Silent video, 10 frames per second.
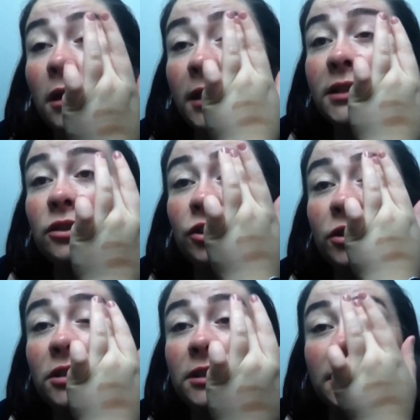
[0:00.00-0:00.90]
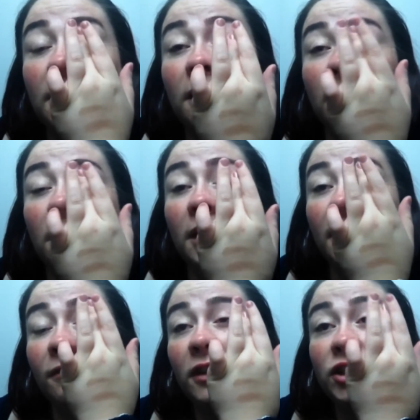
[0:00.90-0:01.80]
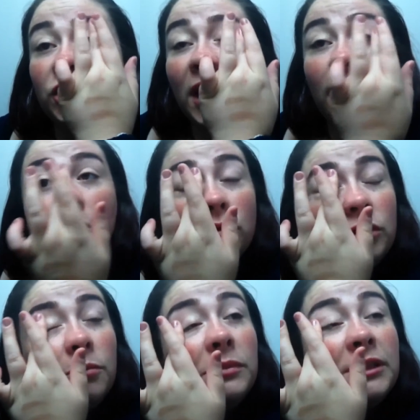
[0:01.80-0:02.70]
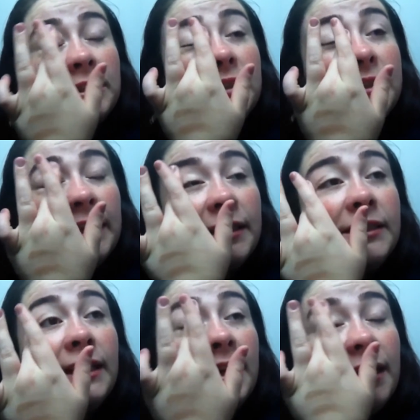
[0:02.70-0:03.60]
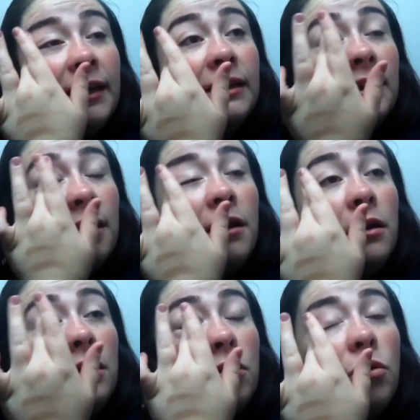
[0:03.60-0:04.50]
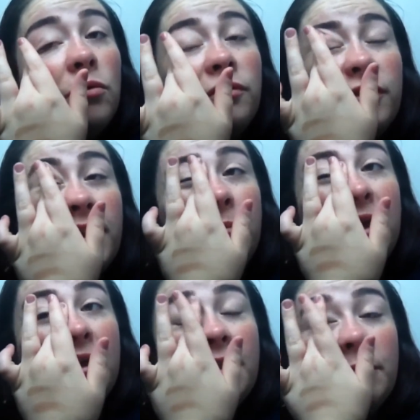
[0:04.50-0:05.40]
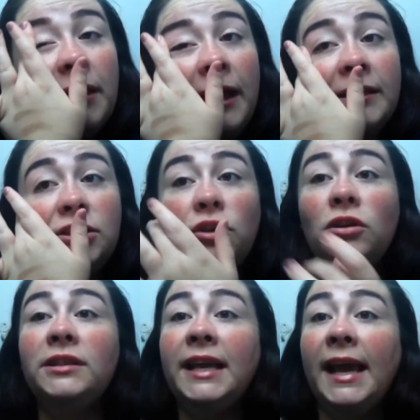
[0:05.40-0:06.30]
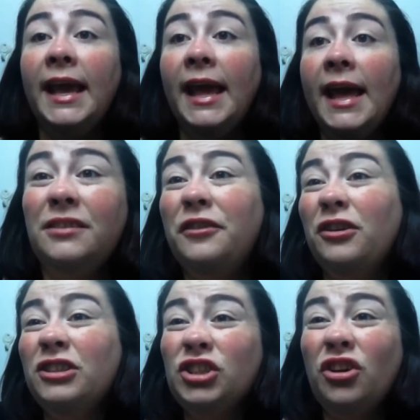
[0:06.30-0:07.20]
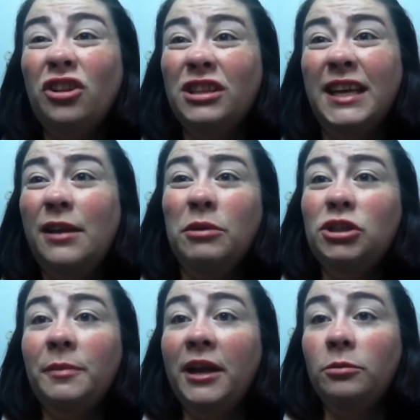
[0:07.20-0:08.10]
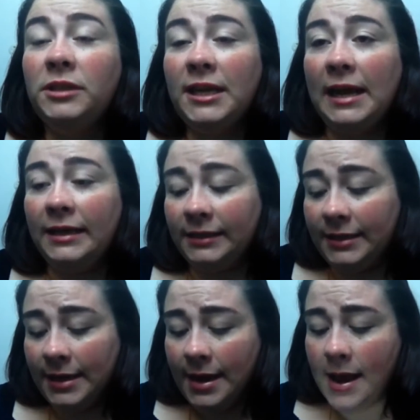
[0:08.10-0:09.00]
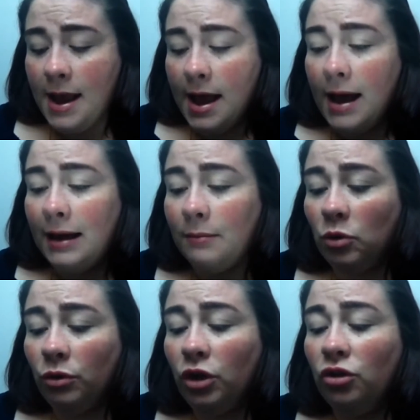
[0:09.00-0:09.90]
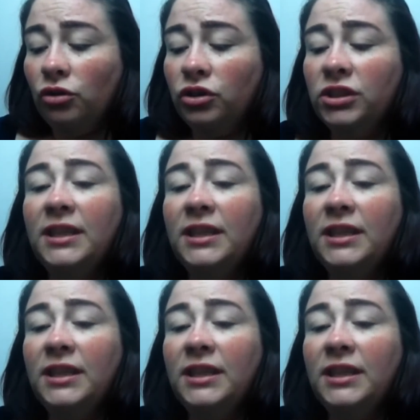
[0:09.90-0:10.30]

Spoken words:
This will just give the shadows something to stick to it and hopefully make them last all day. Because if you're in school all day, you want your makeup to last. And I'm going to use